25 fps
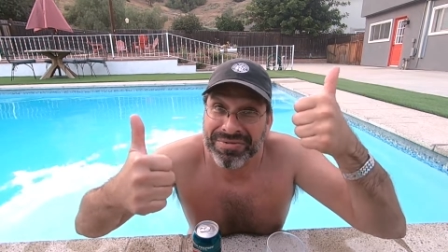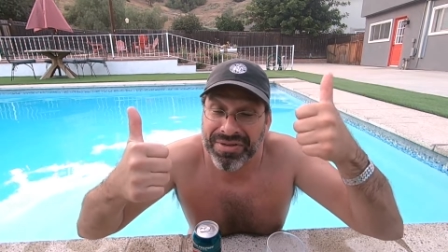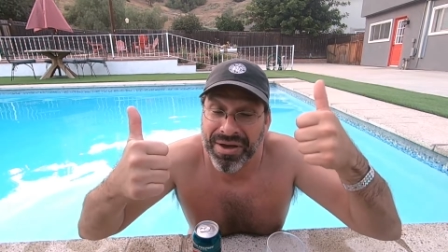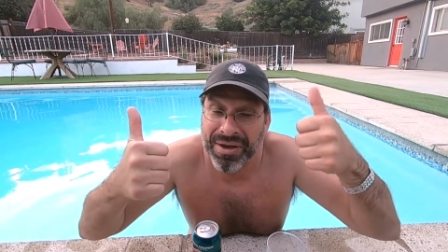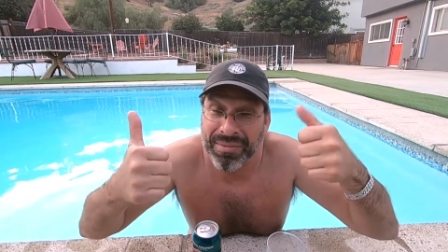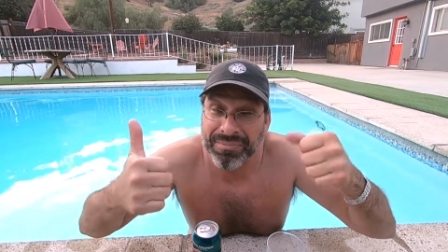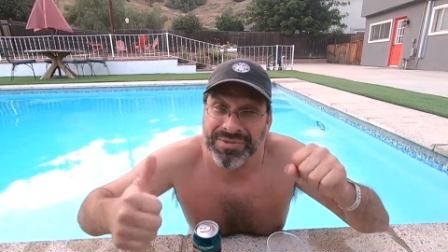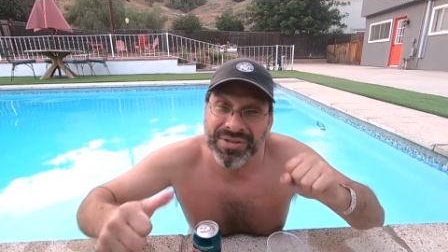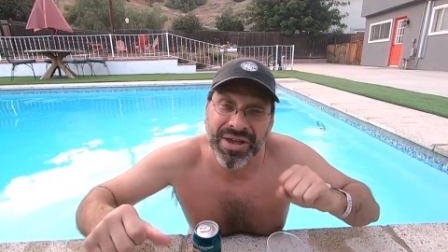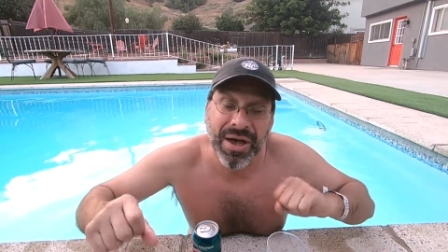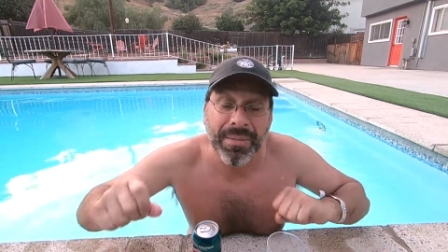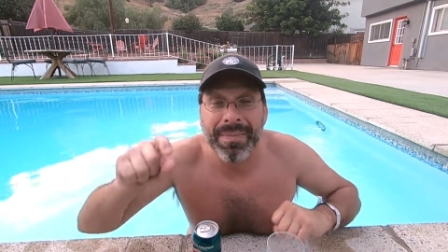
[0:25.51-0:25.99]

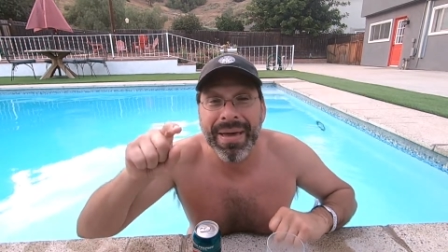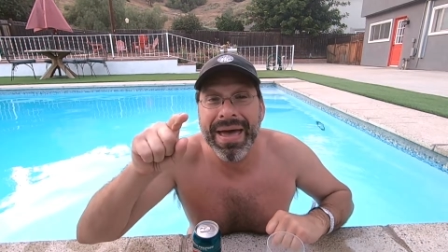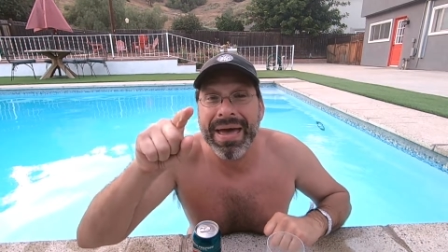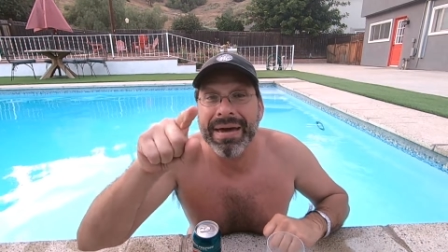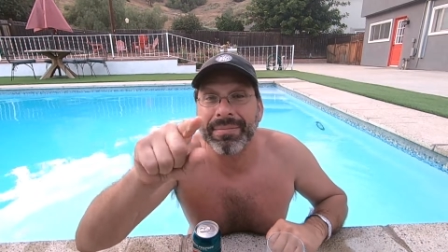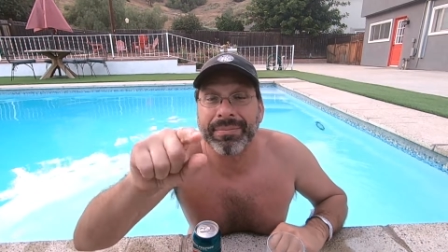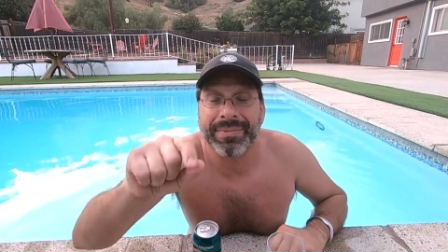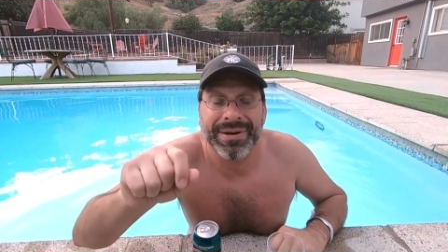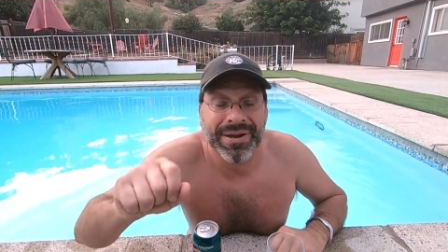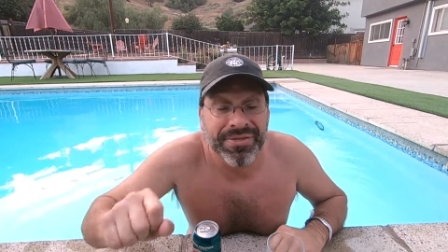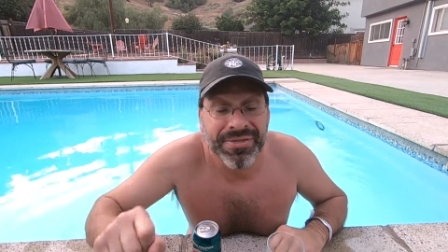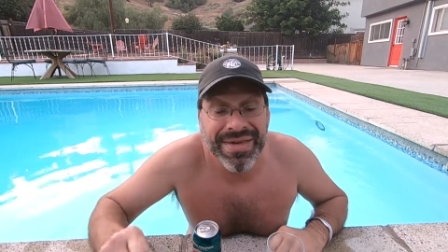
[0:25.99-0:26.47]
thumbs up, and
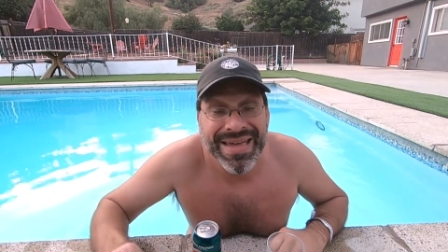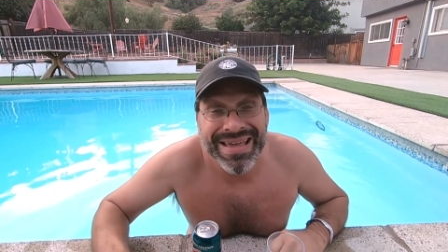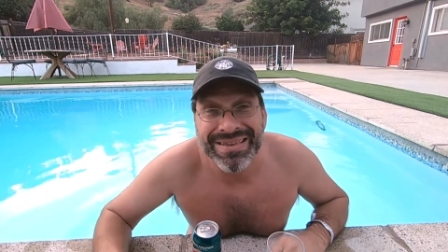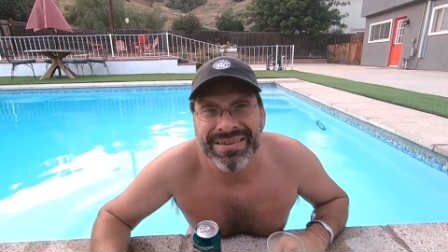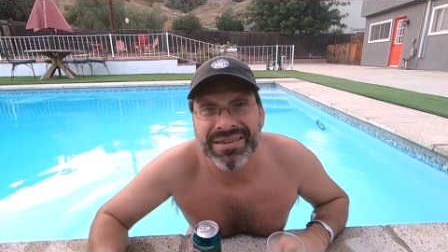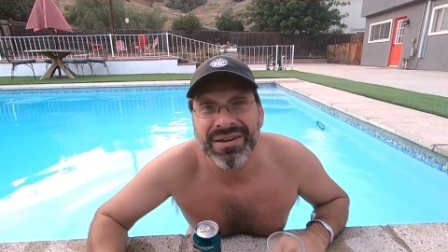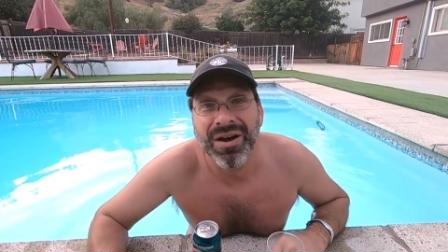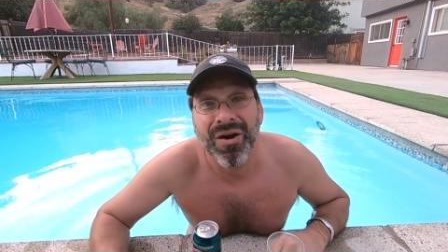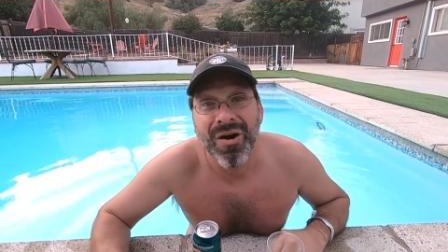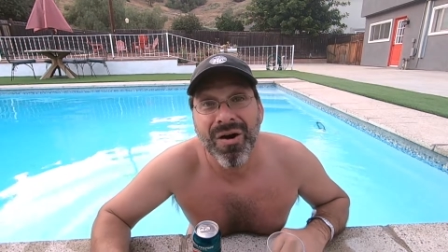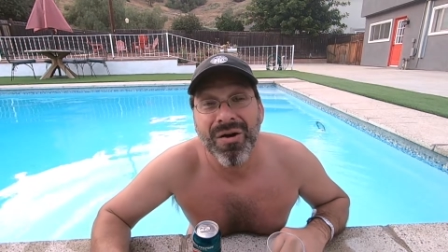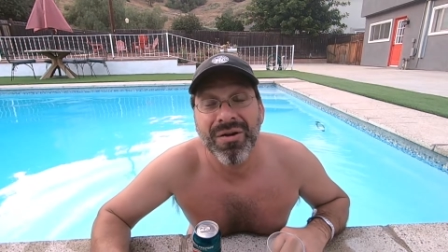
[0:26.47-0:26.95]
I'm gonna
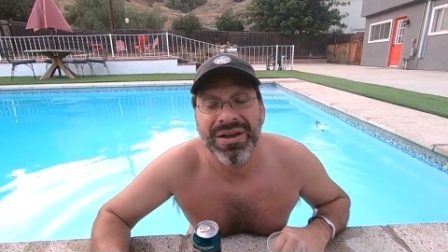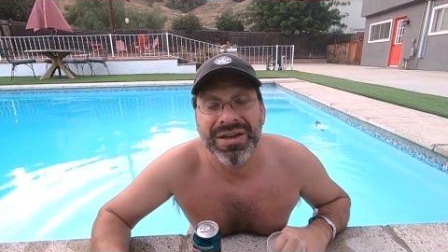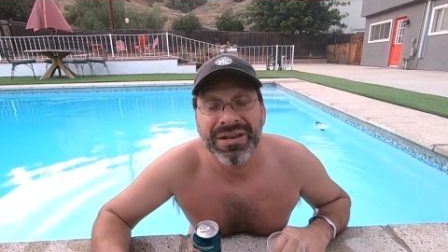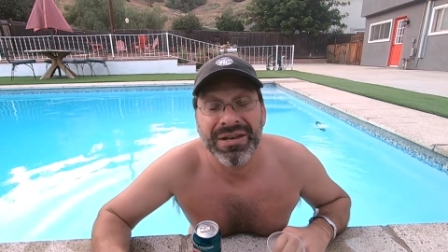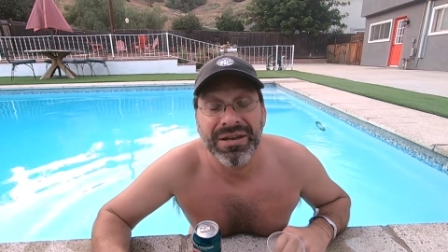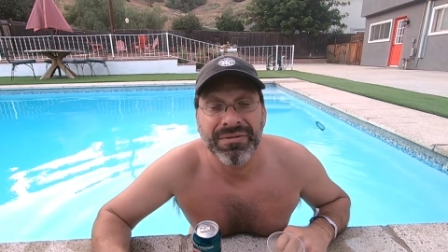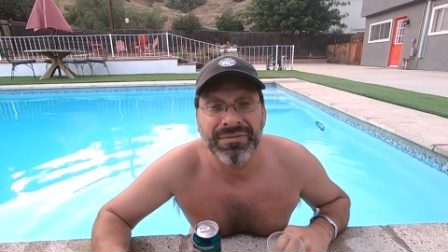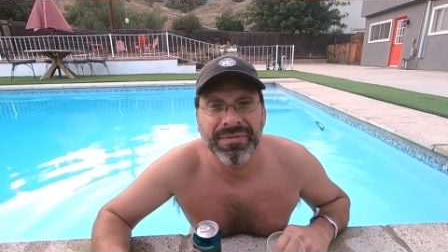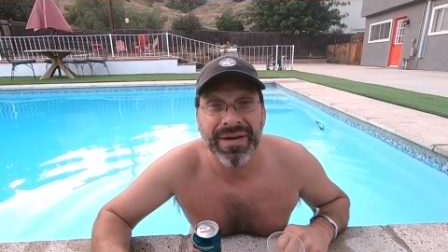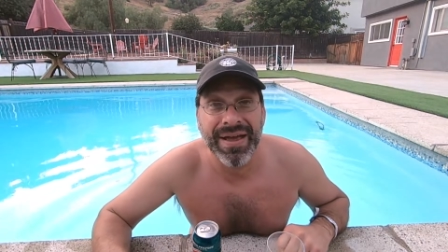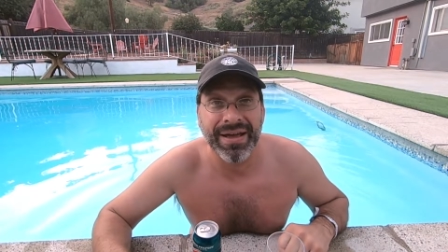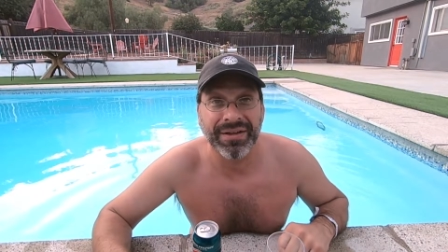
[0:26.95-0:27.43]
thank y'all in
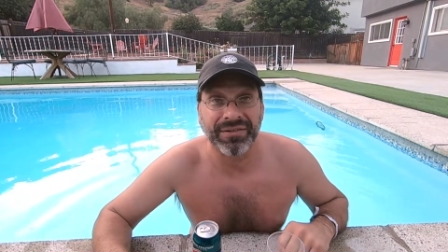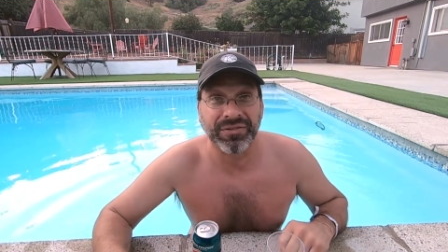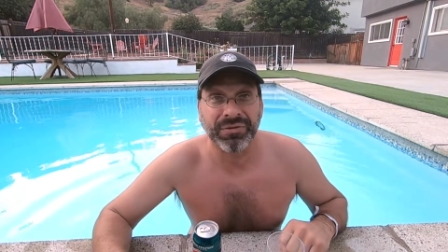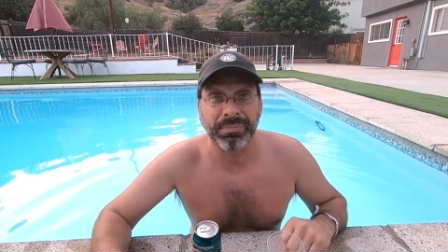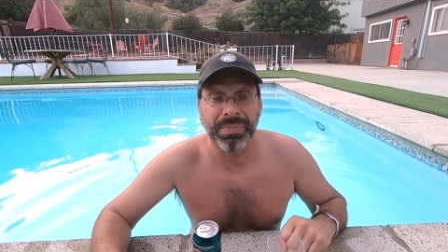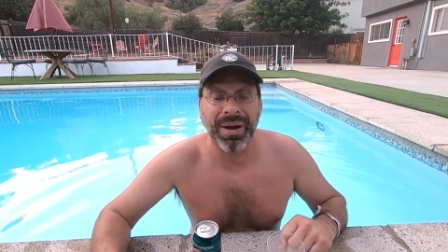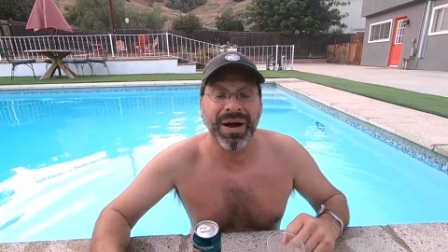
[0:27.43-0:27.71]
advance.